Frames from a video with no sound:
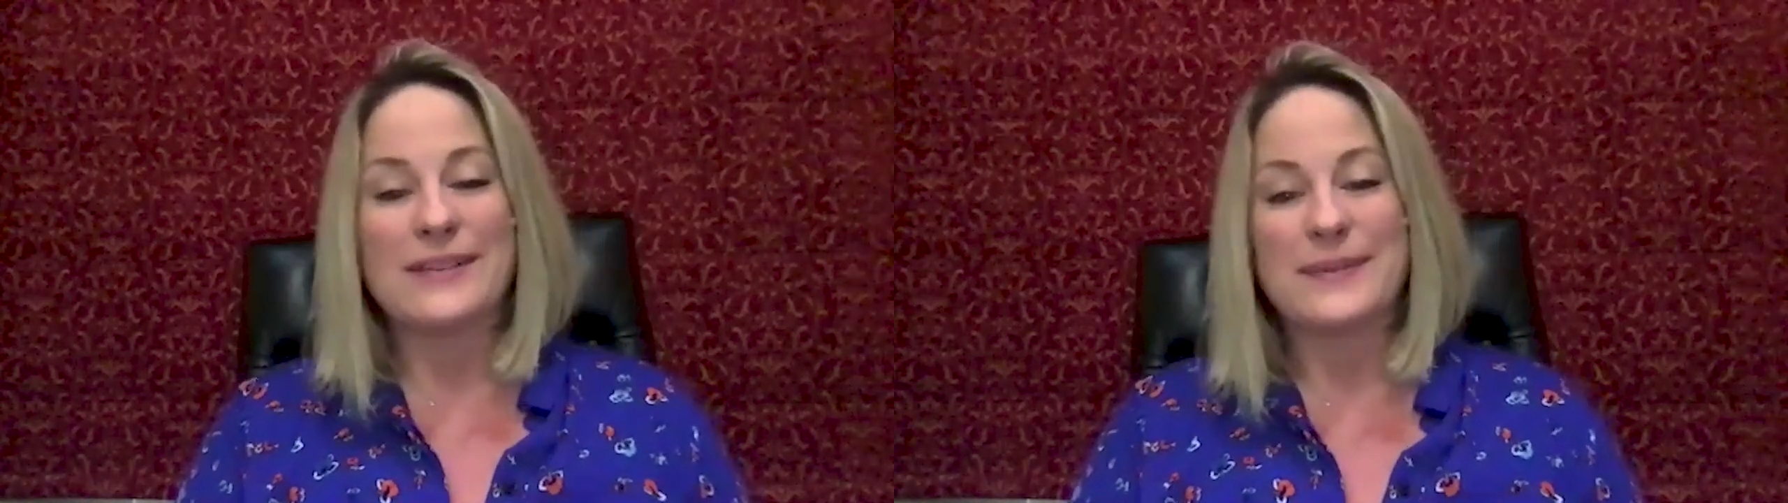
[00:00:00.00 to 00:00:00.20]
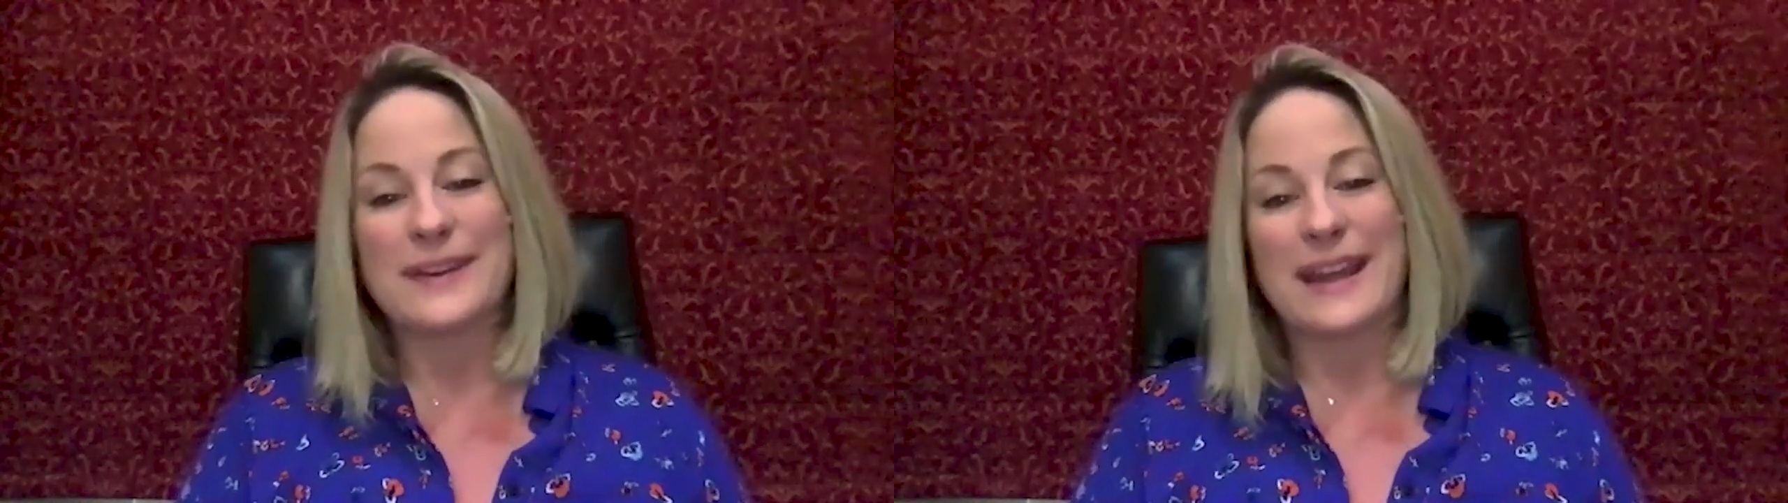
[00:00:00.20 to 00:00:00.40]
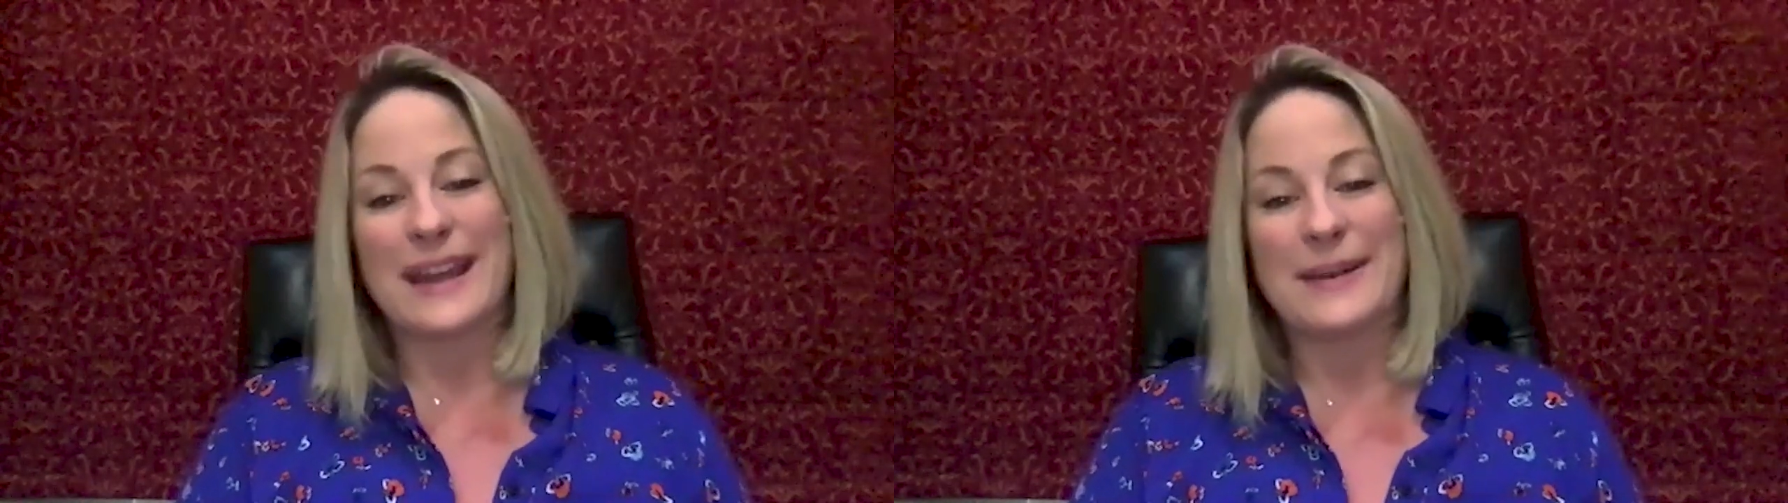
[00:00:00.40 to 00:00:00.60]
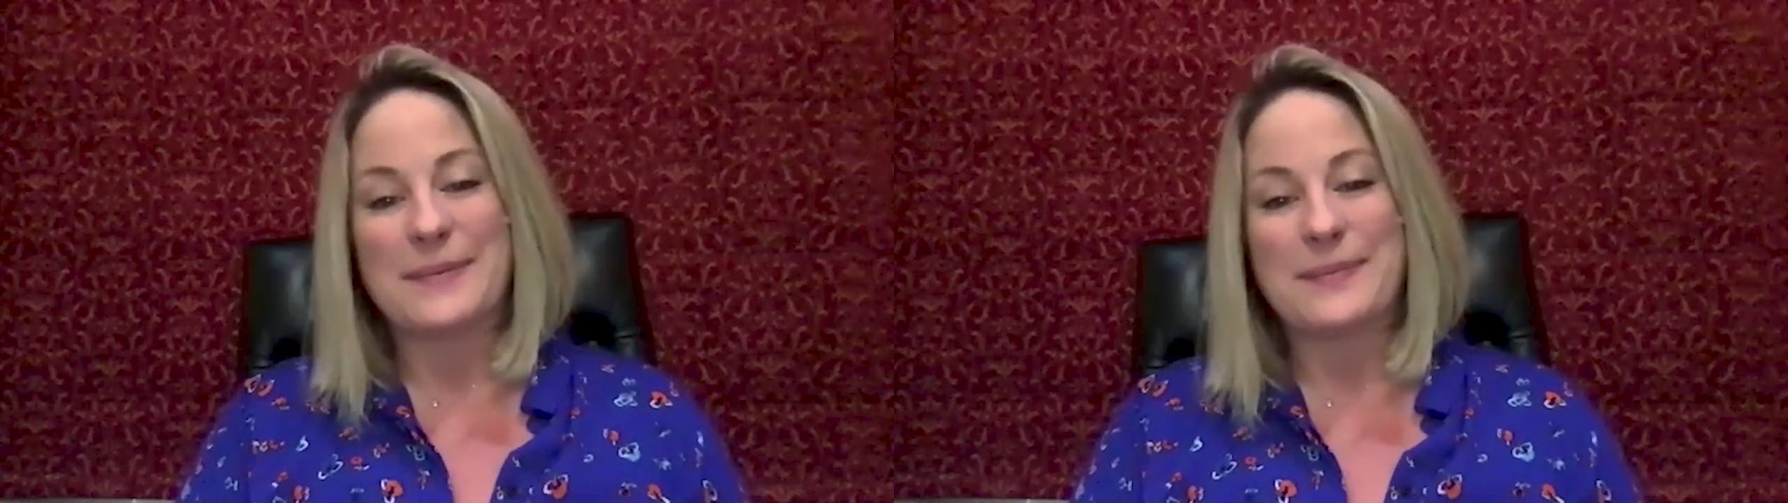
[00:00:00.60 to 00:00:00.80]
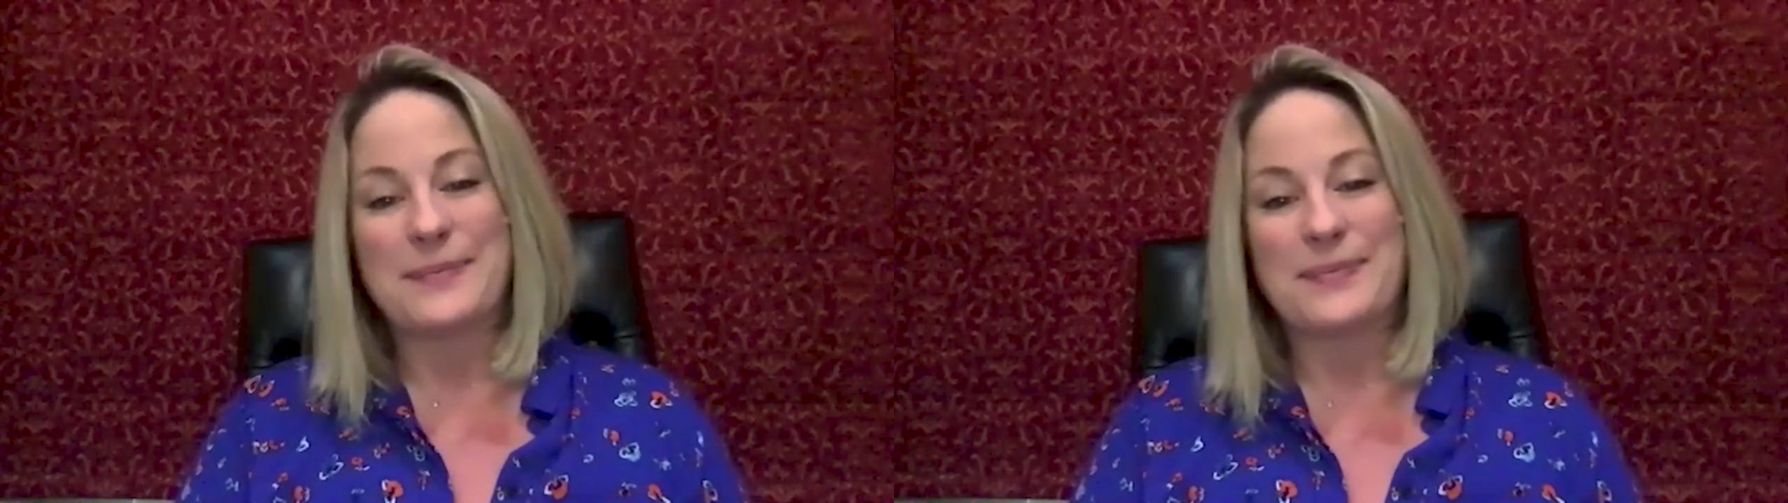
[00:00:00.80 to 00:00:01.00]
today
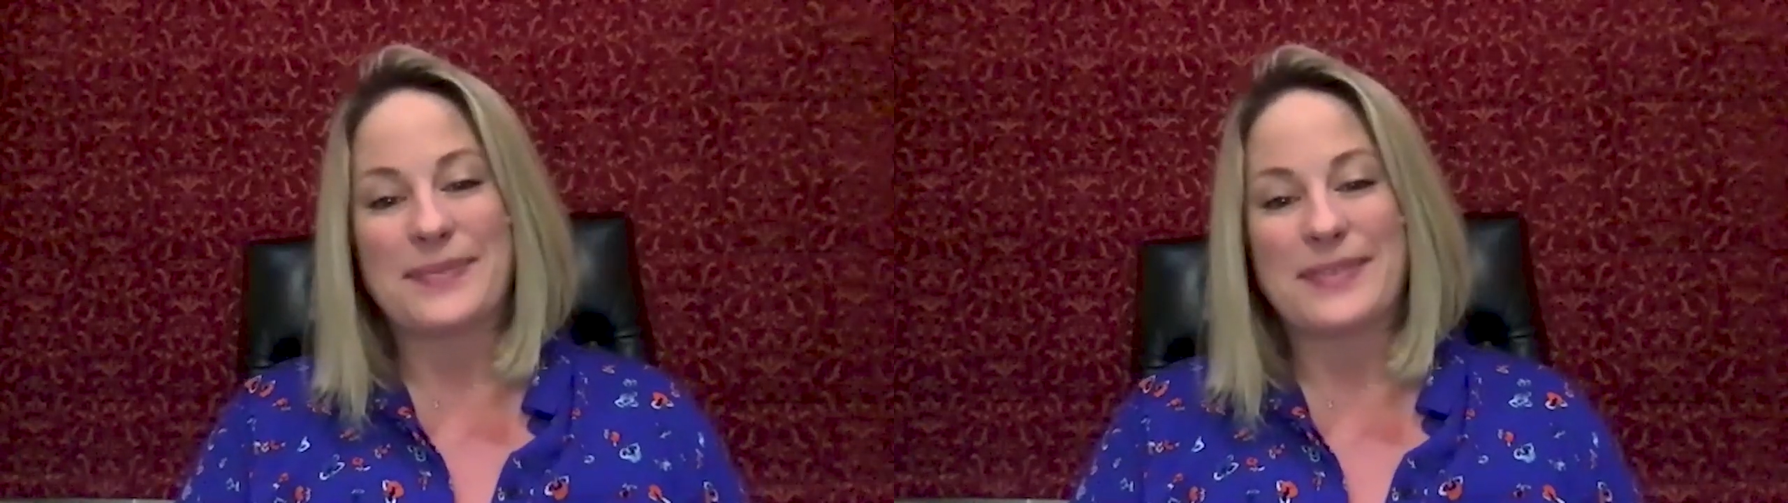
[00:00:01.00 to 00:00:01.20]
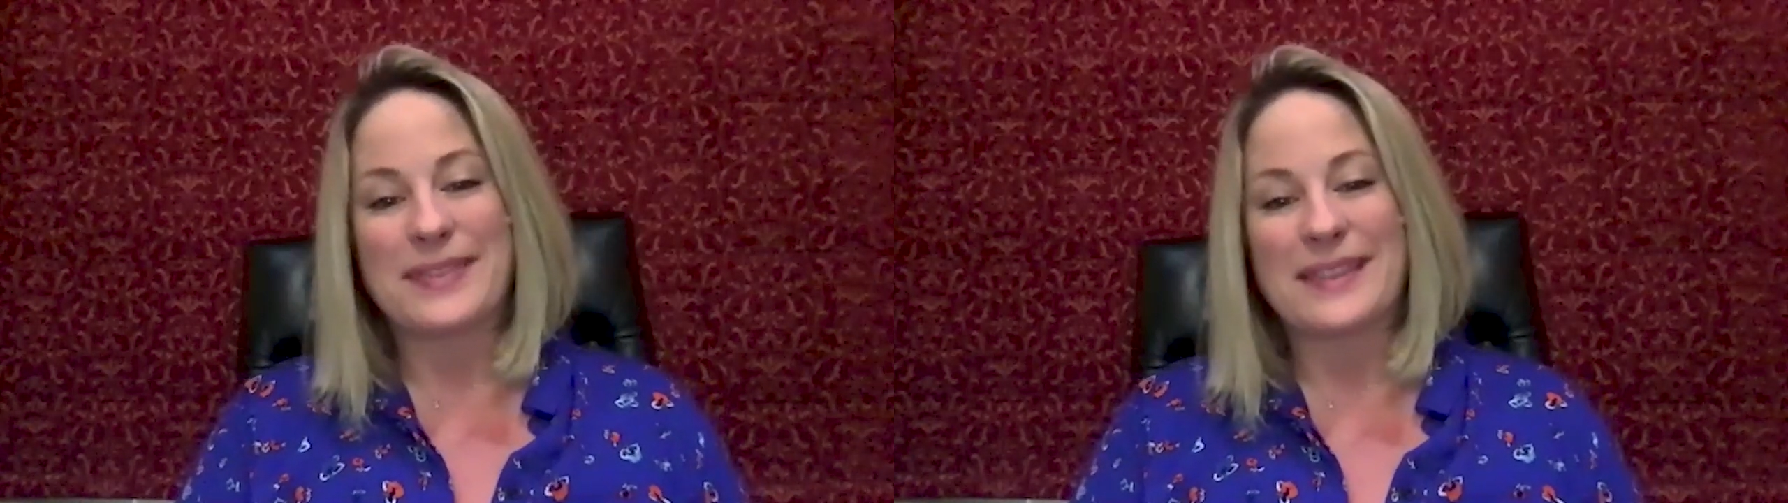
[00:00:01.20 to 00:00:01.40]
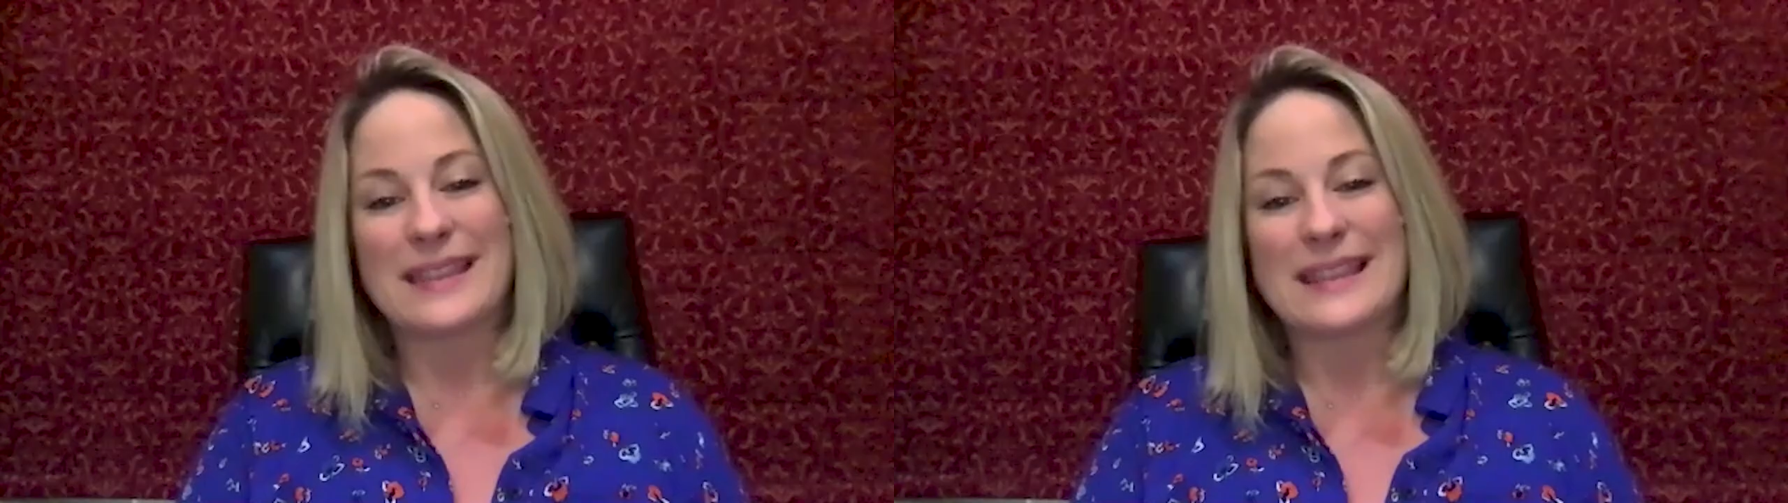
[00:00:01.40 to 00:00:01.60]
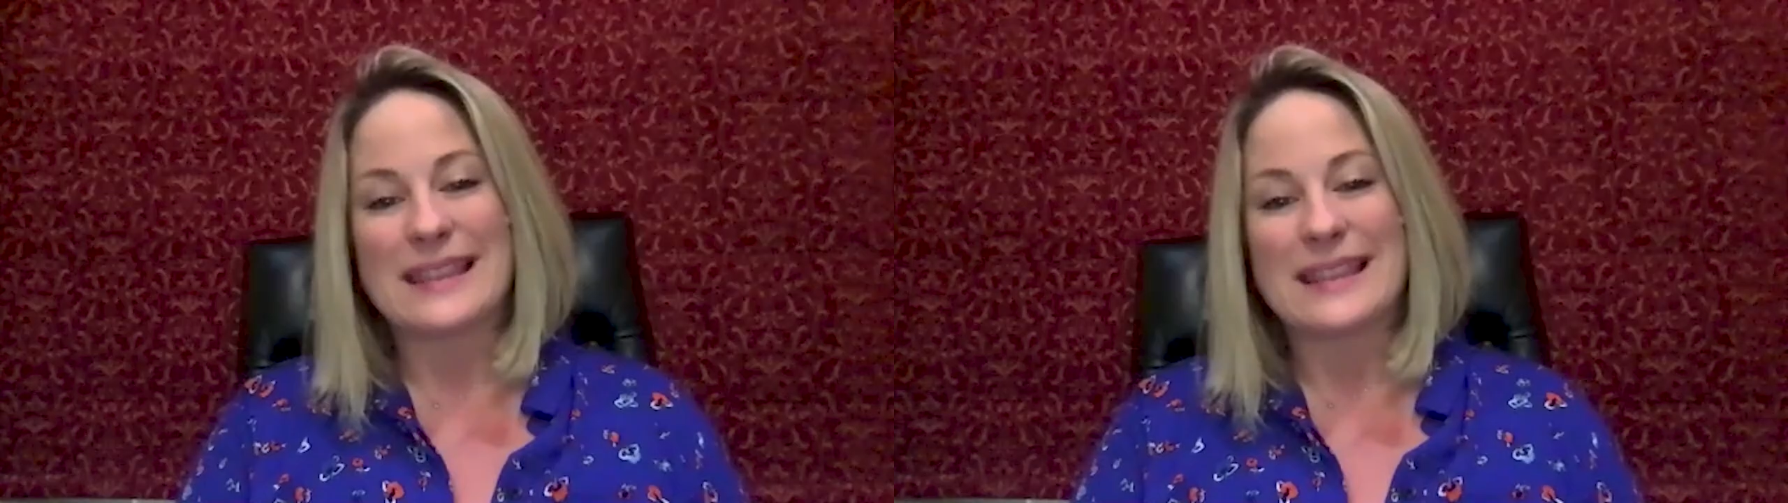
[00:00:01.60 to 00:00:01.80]
yeah